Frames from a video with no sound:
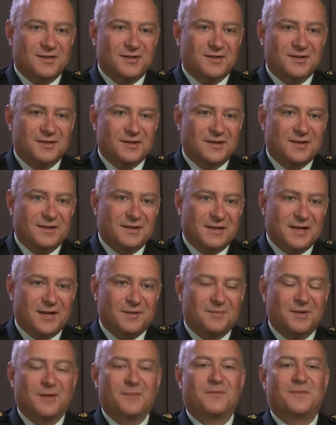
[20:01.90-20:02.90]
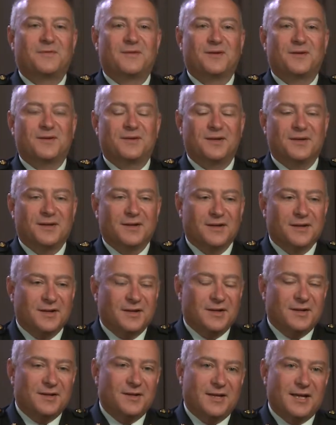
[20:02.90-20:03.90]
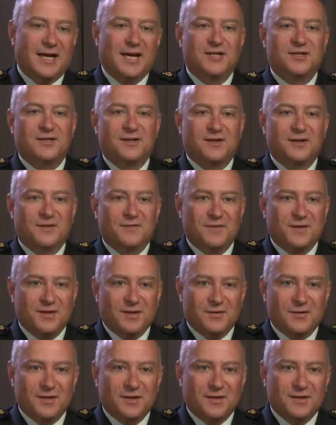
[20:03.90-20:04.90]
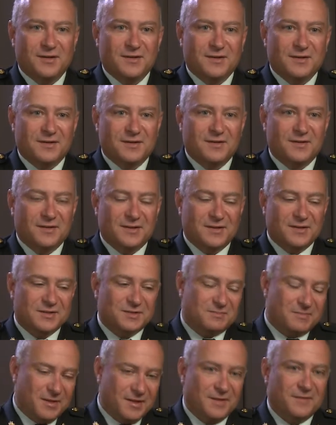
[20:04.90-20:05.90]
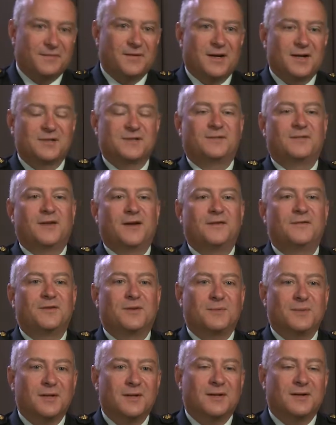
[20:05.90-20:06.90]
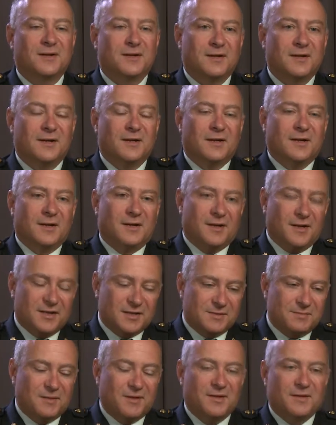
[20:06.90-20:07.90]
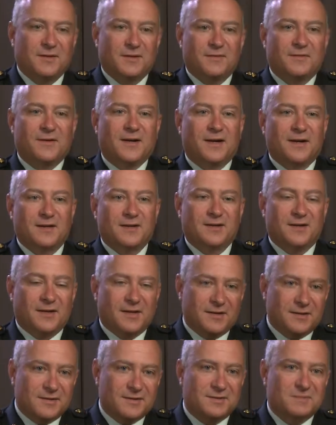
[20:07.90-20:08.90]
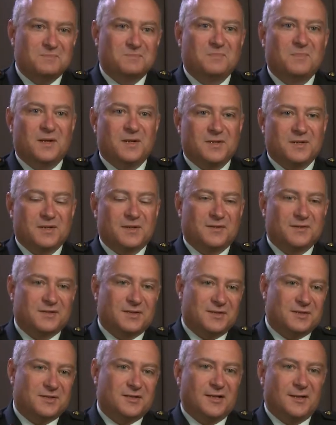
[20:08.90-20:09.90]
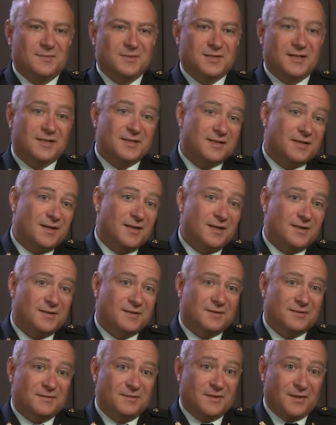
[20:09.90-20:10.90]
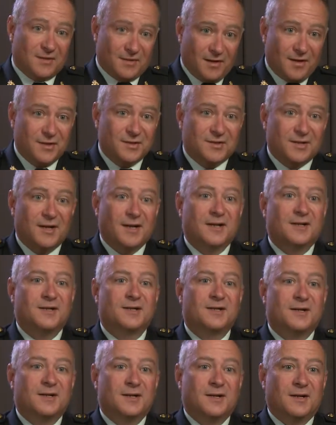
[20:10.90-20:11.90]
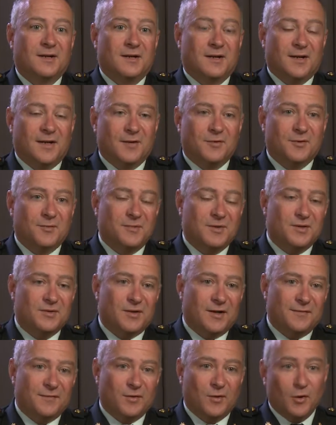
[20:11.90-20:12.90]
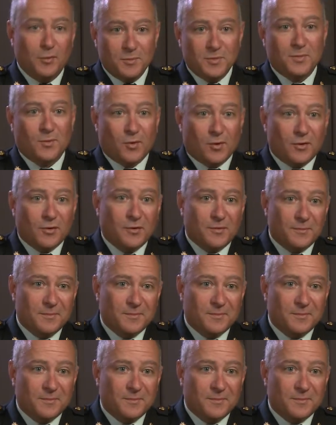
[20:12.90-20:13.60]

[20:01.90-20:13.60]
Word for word: and had me up in front of the adjutant of the unit, and he explained the facts of life to me, and I explained the fact that until such time as I signed a contract, I would be driving home tomorrow.